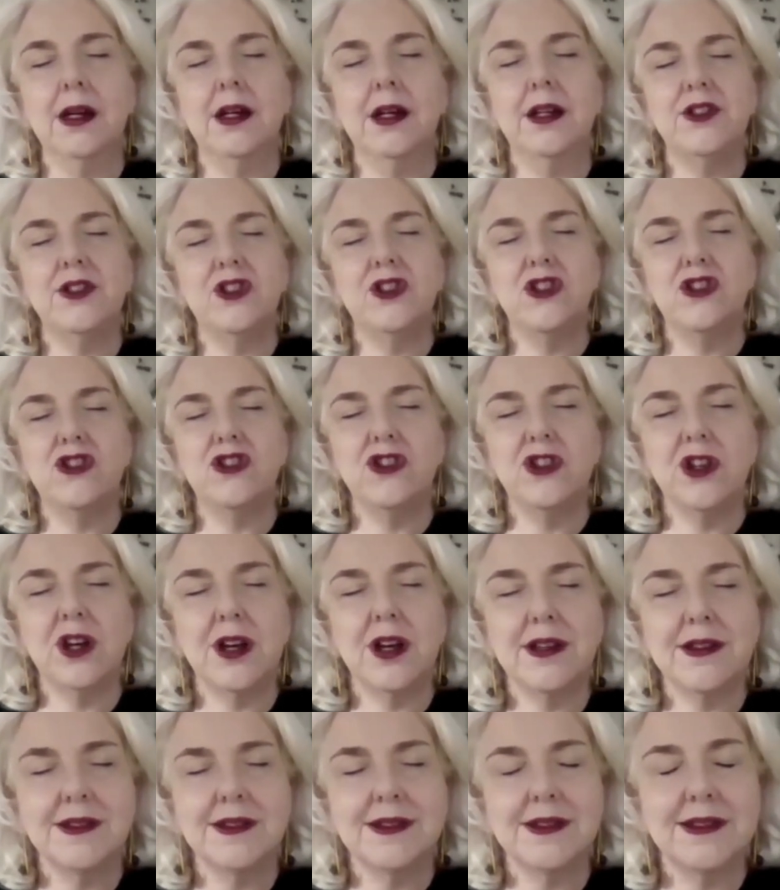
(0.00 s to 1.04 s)
and to
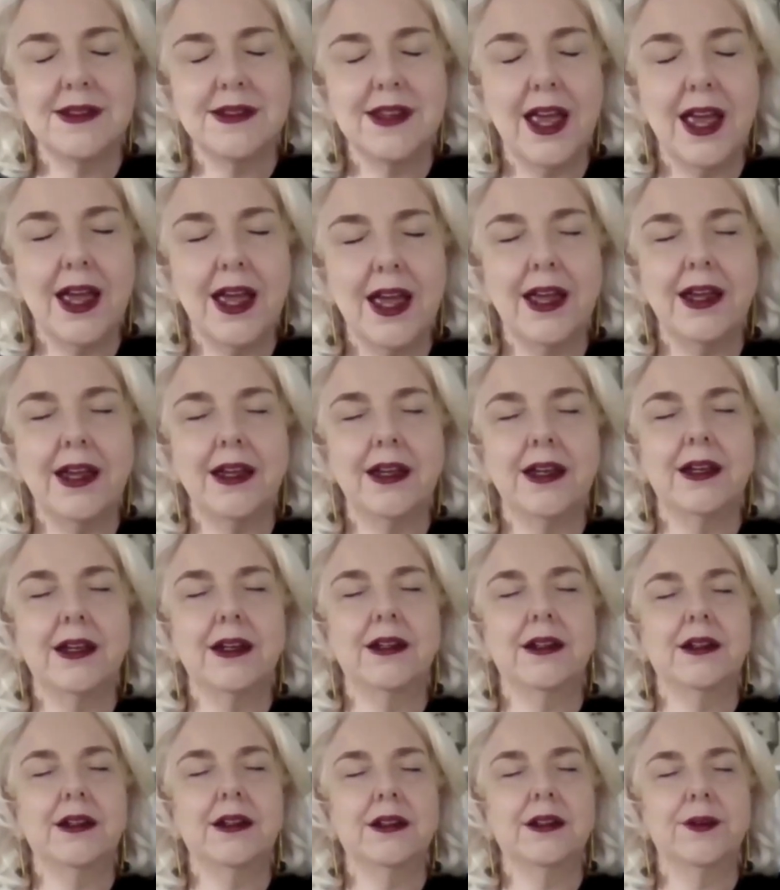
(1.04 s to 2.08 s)
just say
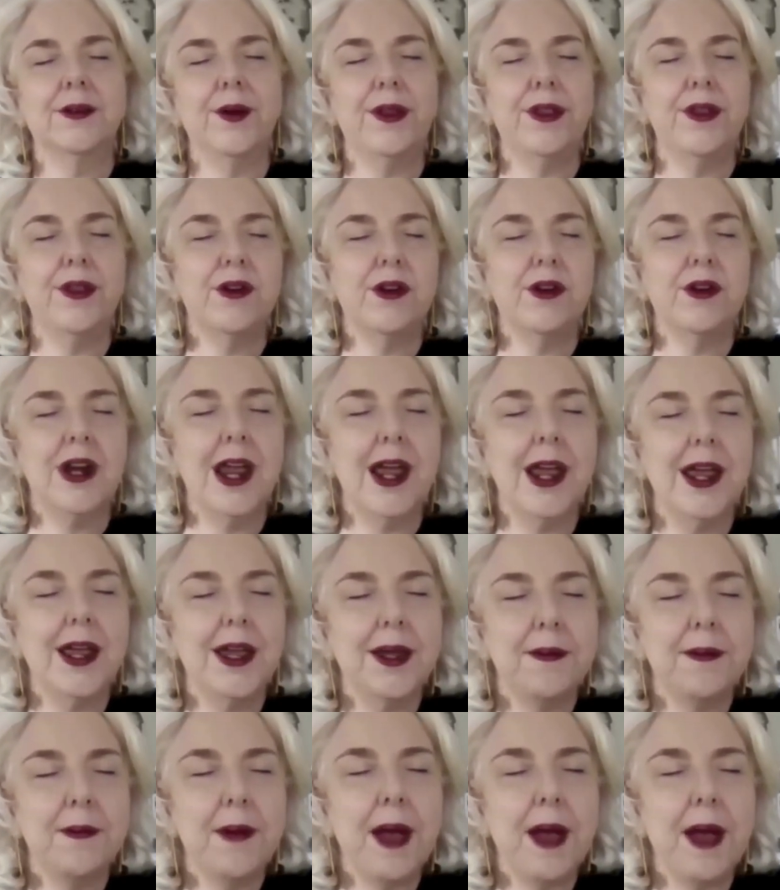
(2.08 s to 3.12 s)
with your
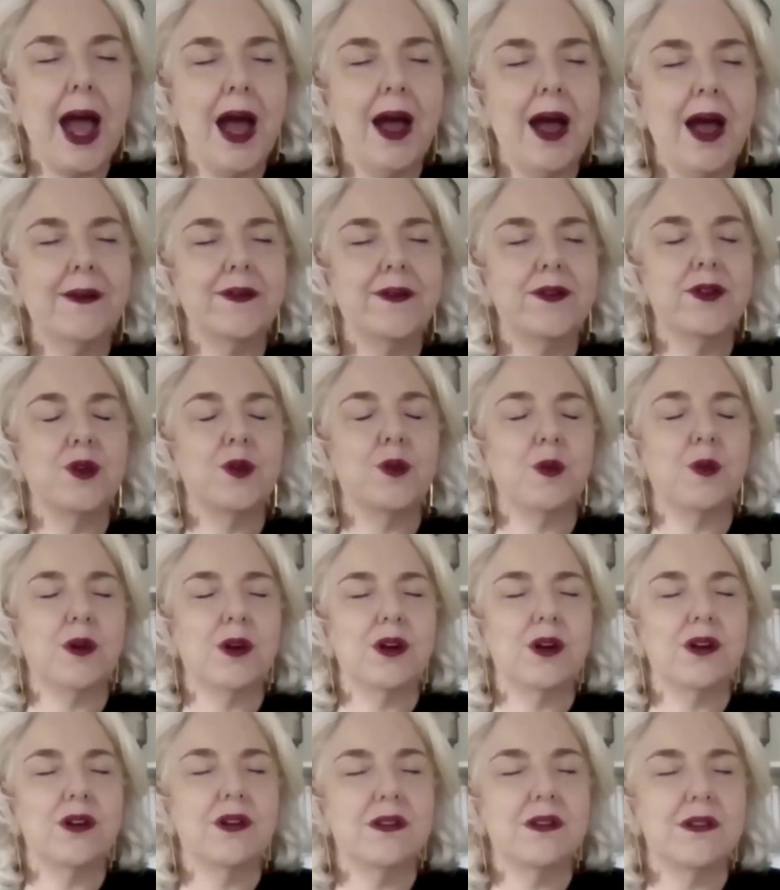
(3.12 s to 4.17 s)
name
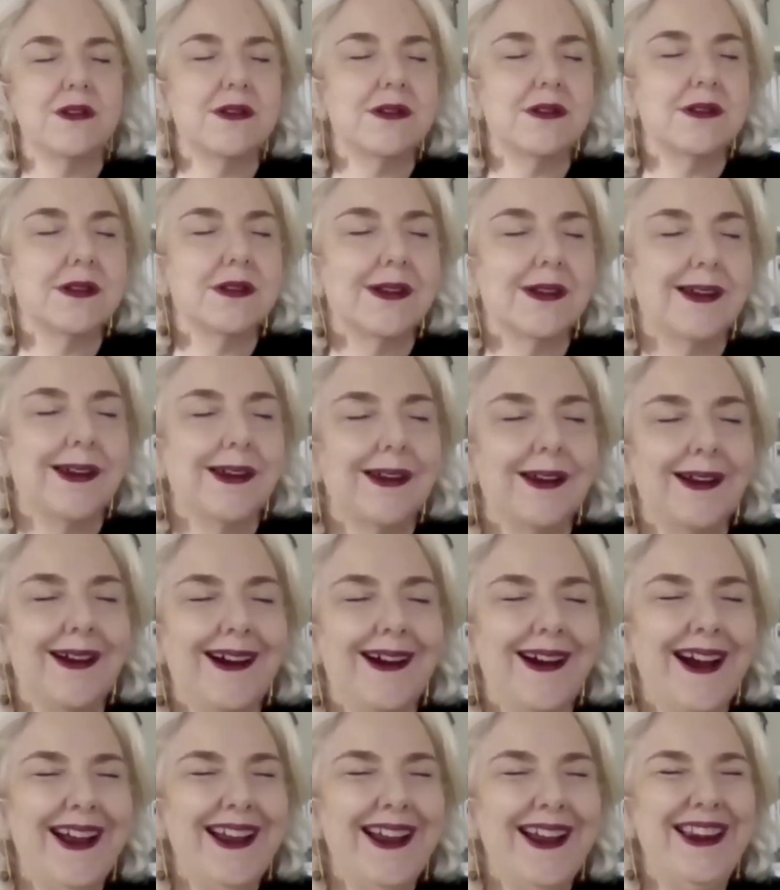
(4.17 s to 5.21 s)
afterwards,
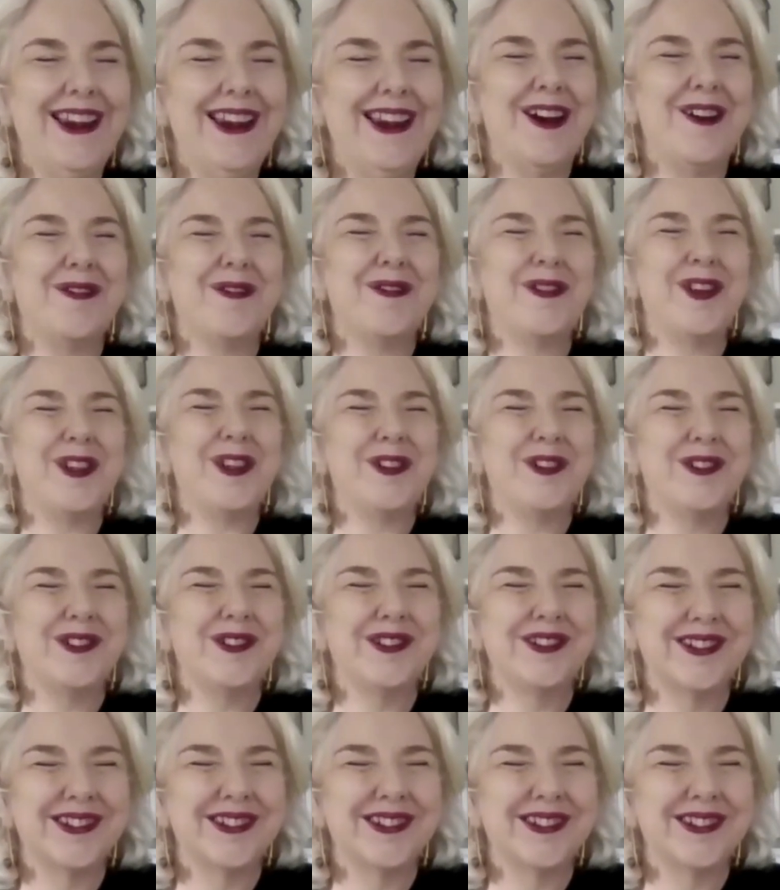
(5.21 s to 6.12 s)
I love you.